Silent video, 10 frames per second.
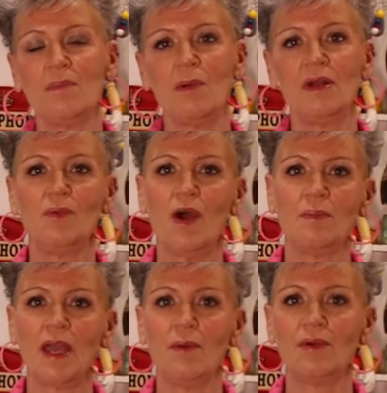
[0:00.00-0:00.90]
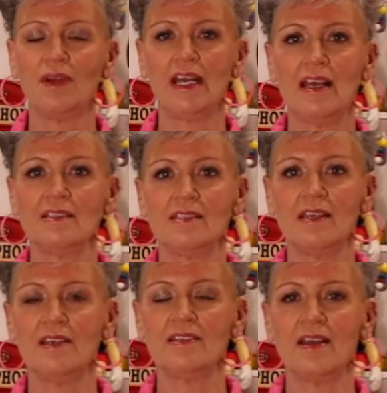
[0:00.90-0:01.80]
probably won't be able to announce
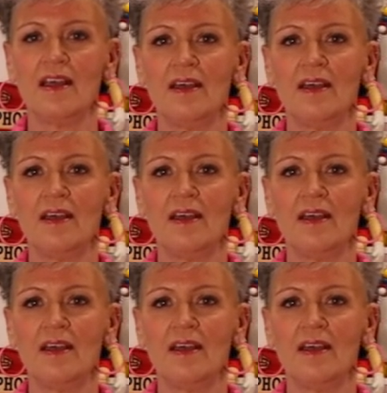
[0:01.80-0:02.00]
it,